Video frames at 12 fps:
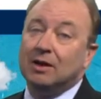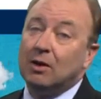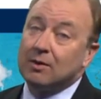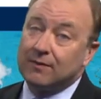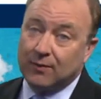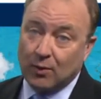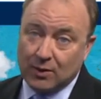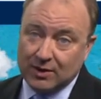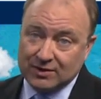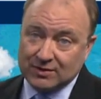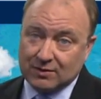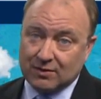Lower
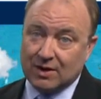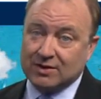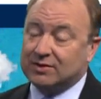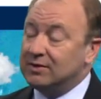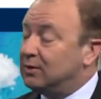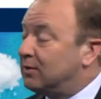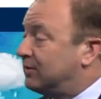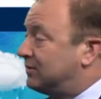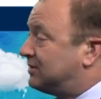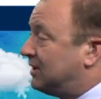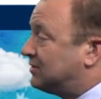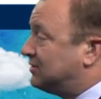40s across the
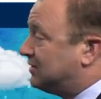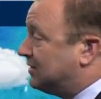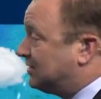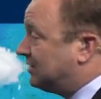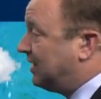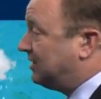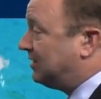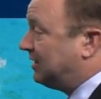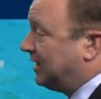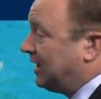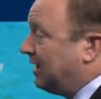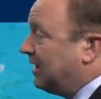northern sections of the state
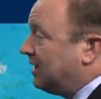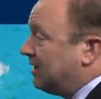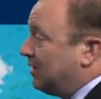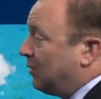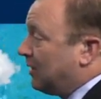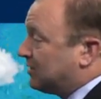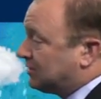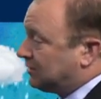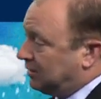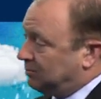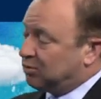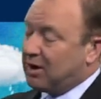today, where it's a
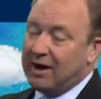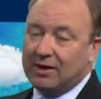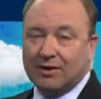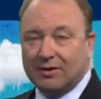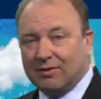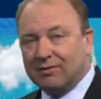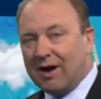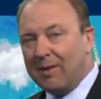little brighter.